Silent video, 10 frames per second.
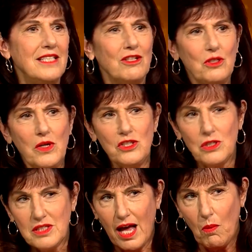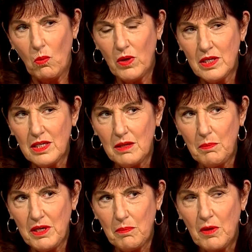And the Lord took that one
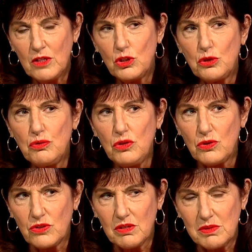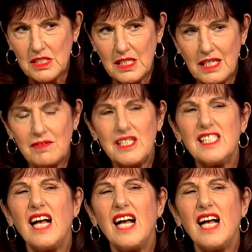little bit of truth that was in there.